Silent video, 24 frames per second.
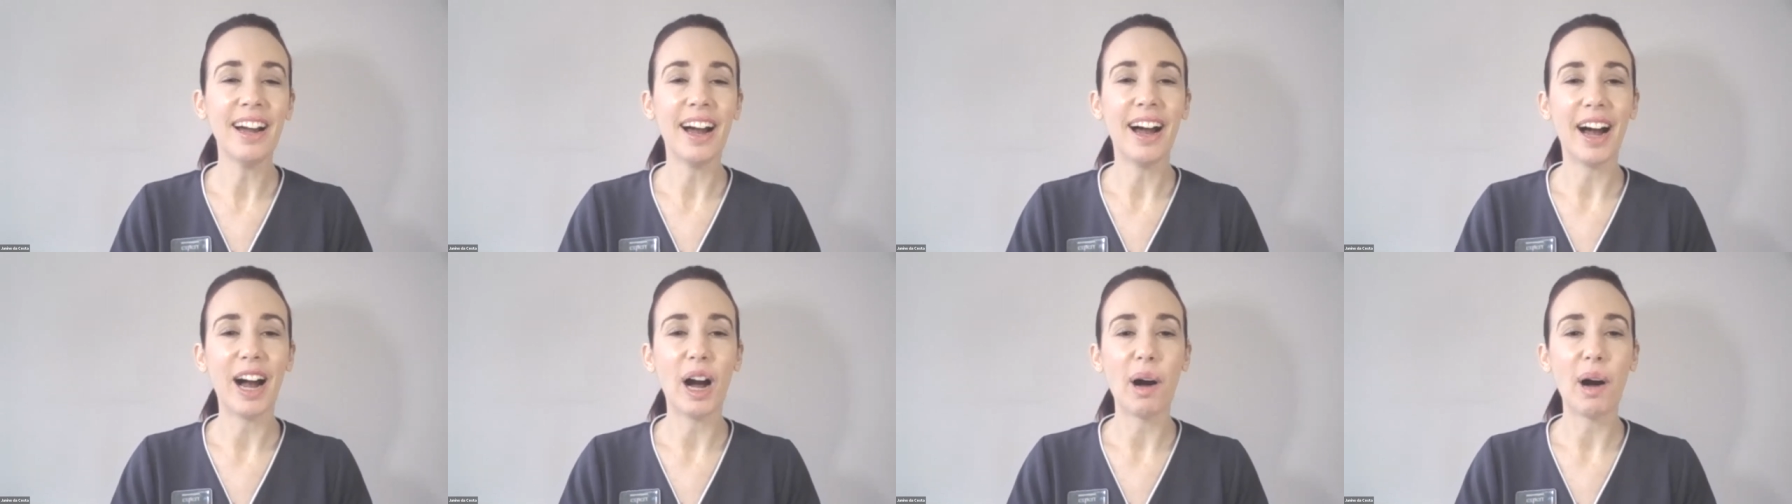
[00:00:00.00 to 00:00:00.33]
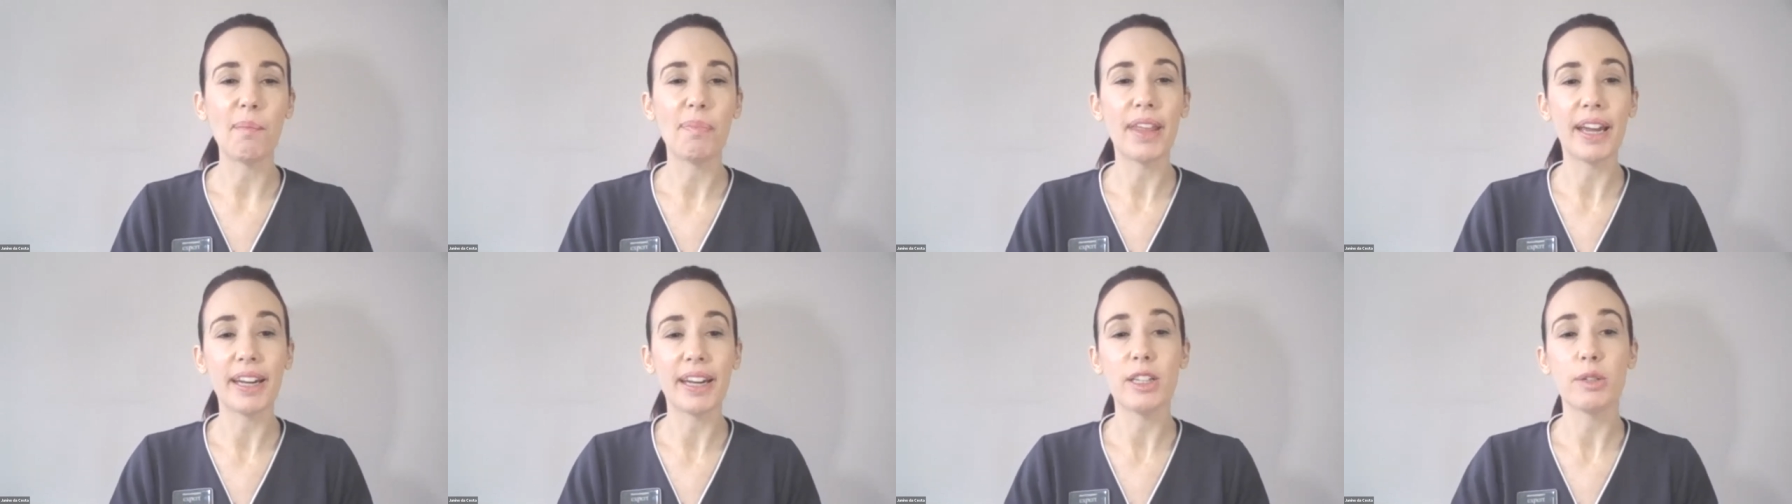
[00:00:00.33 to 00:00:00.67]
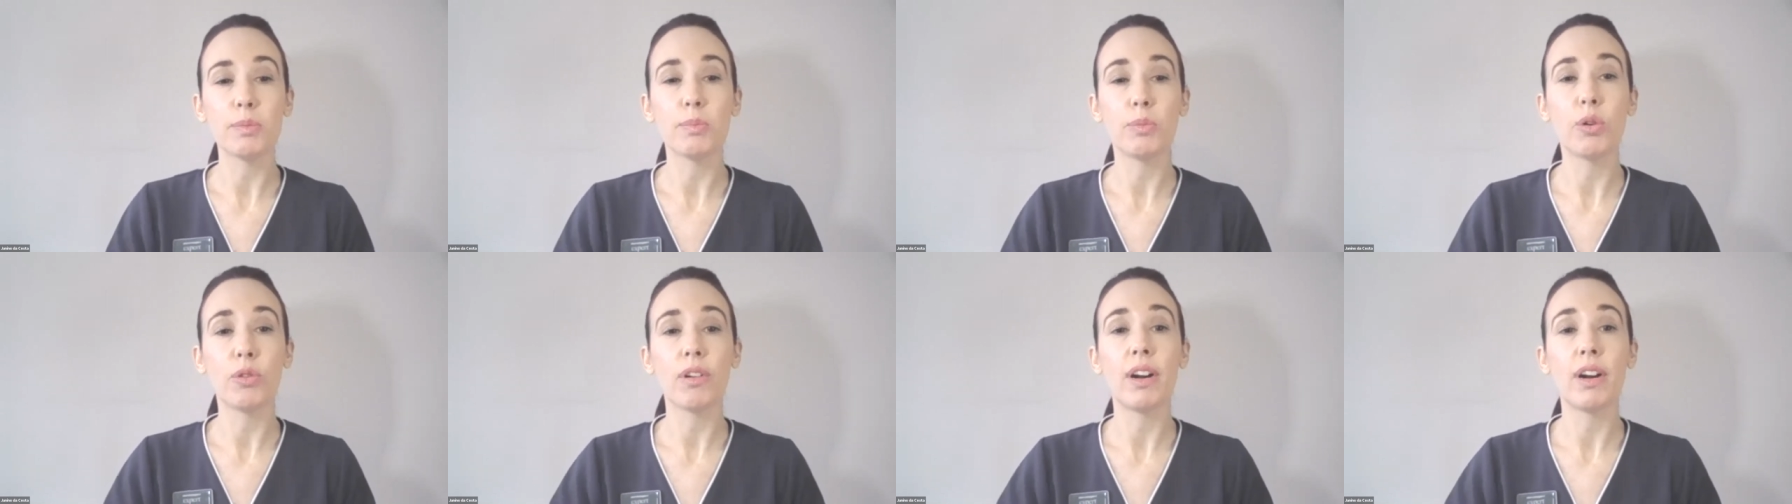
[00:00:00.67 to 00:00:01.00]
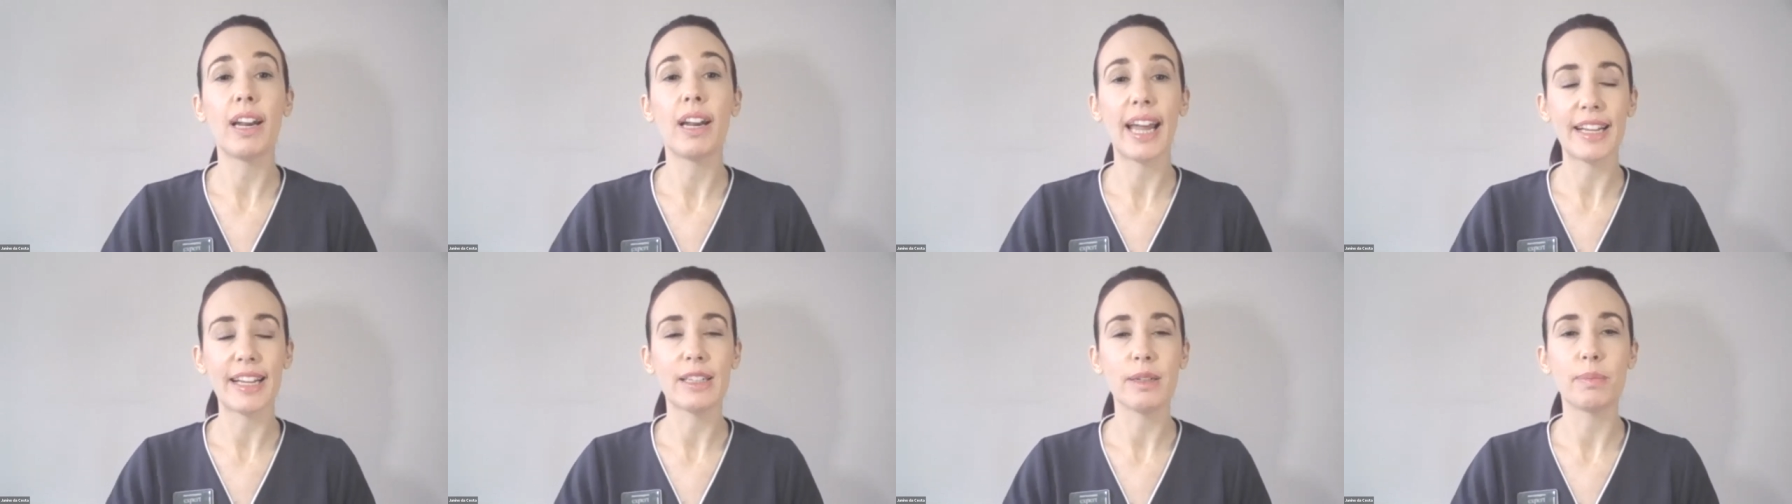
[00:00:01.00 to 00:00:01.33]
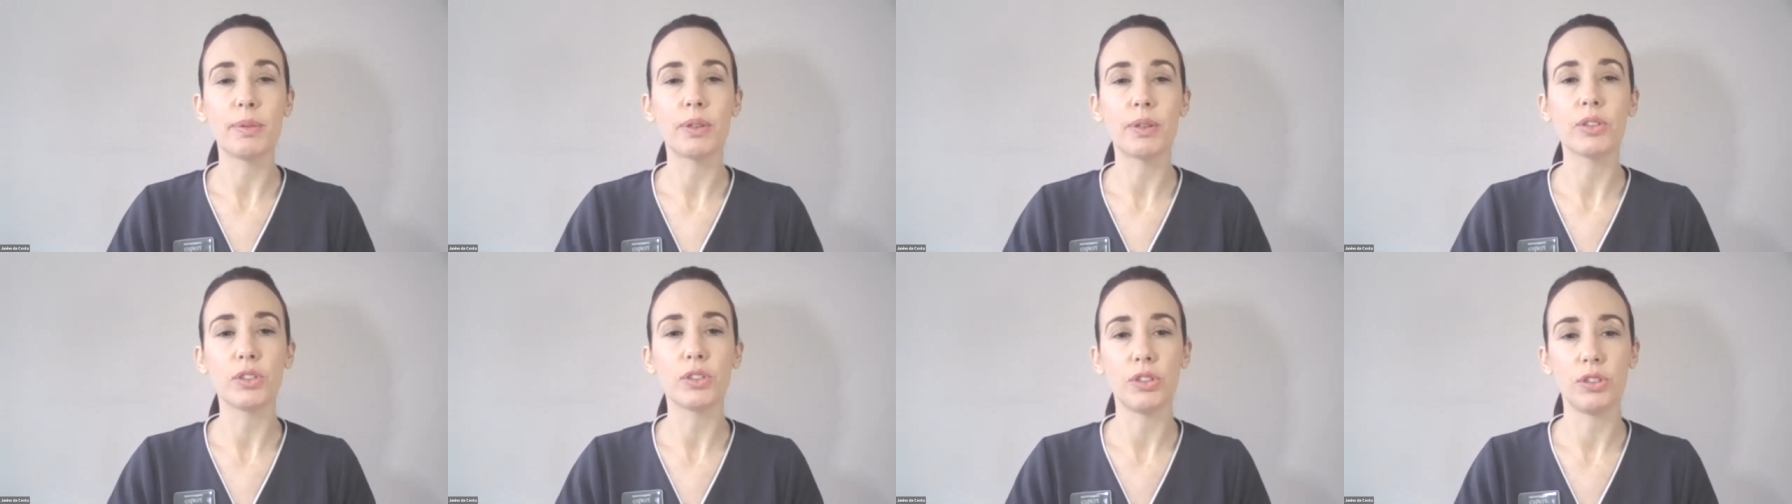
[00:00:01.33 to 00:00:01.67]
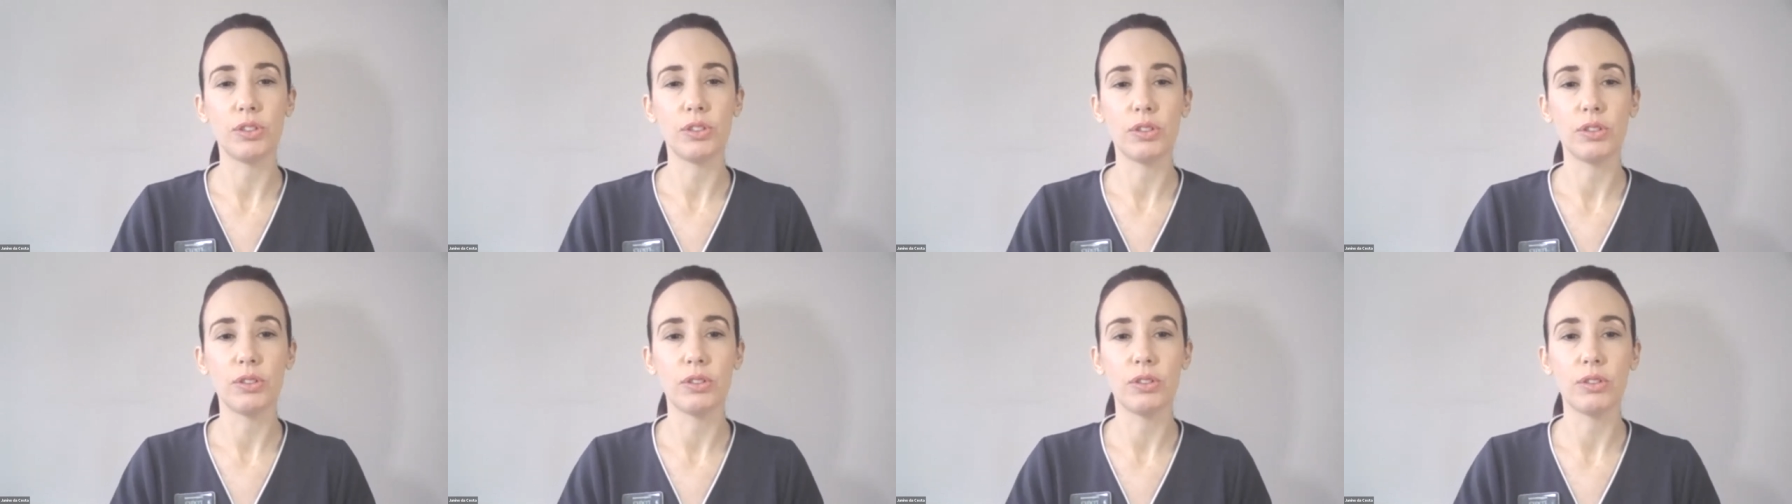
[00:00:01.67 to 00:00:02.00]
that is more relatable
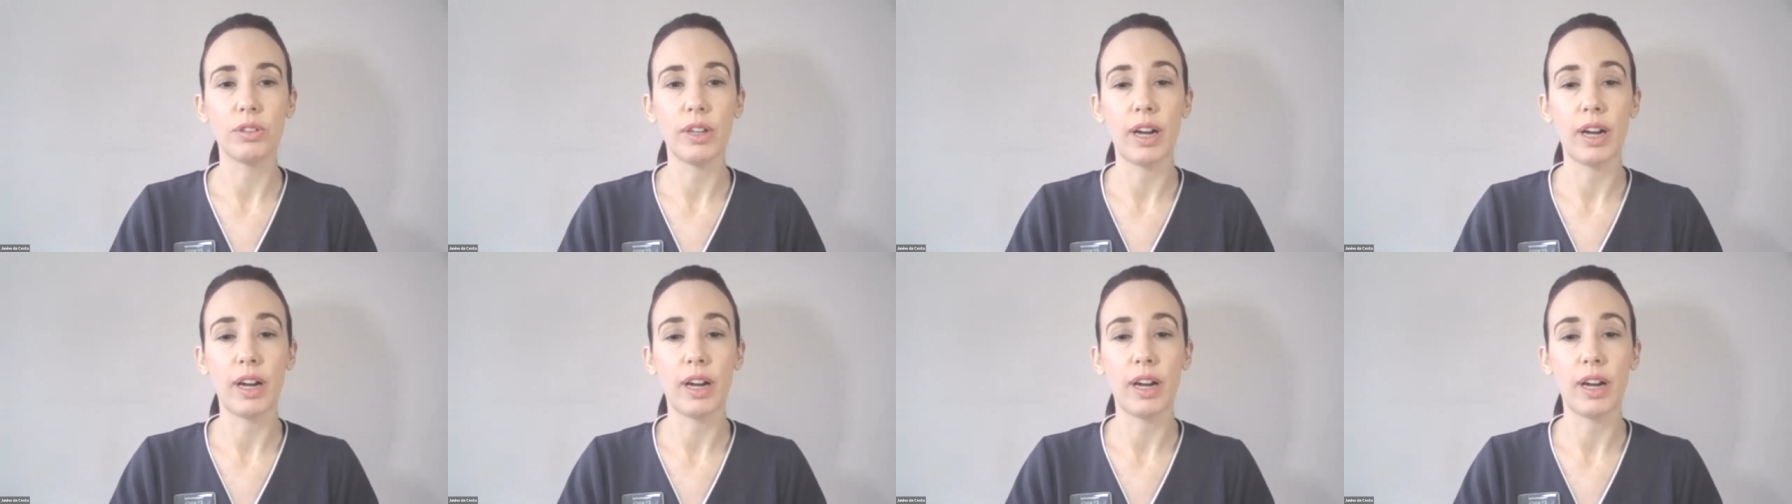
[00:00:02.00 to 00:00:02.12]
to